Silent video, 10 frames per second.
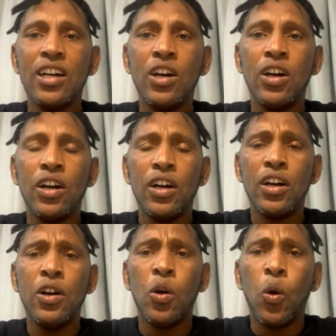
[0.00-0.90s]

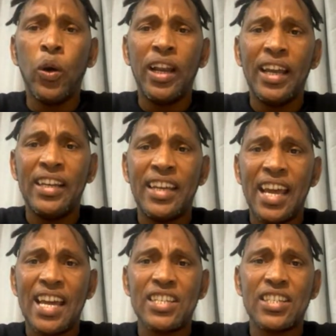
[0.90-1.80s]
oil and
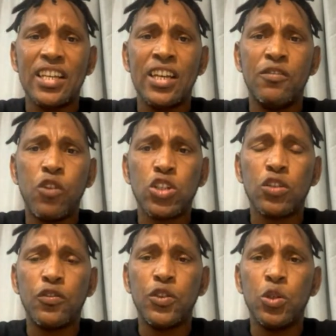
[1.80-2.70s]
gas and
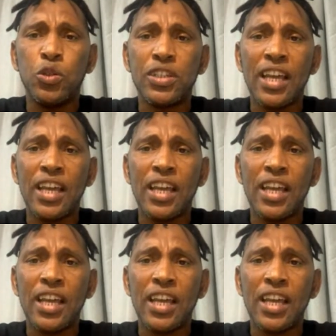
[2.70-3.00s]
fossil fuels